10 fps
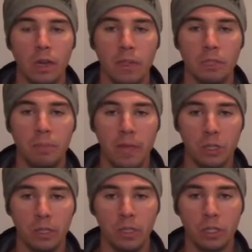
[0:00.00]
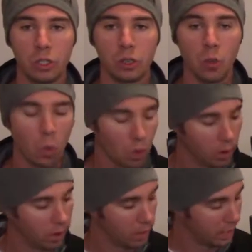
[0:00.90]
especially
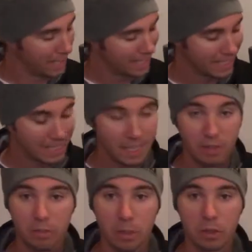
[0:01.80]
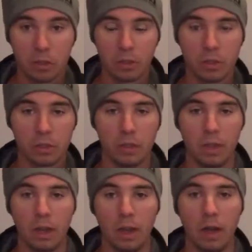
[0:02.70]
sore, stiff muscles
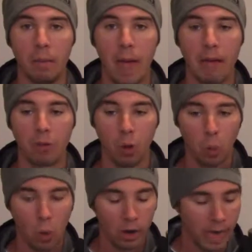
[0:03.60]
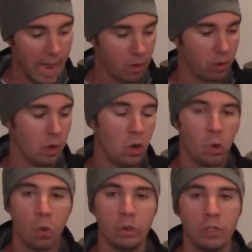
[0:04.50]
after a workout
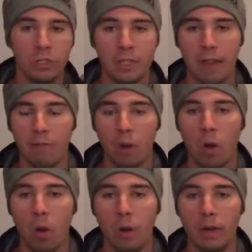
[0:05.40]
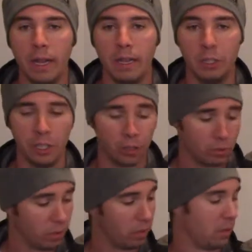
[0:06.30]
or just after a hard day in
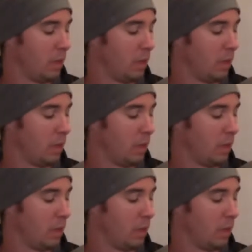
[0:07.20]
general.